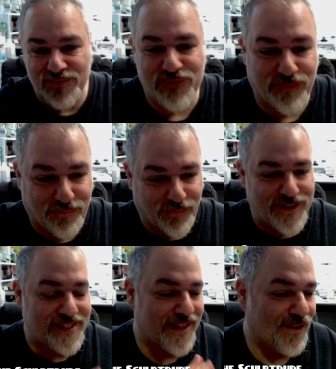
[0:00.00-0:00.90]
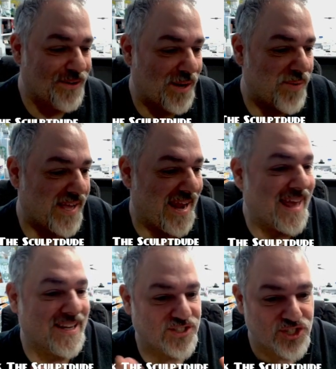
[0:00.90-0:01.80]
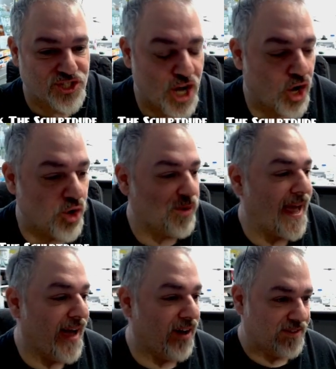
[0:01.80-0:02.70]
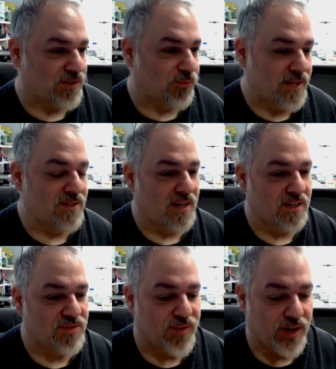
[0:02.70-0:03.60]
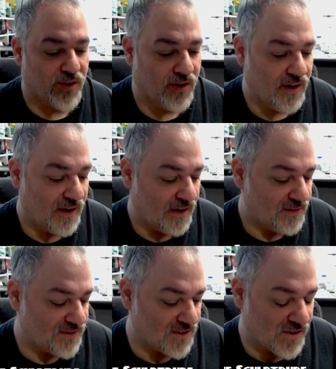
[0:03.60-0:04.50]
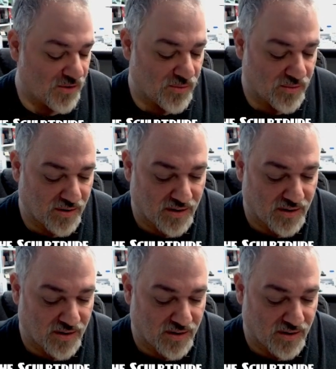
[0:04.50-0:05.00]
was freezing cold that weekend, and it snowed out at the Renaissance fair. So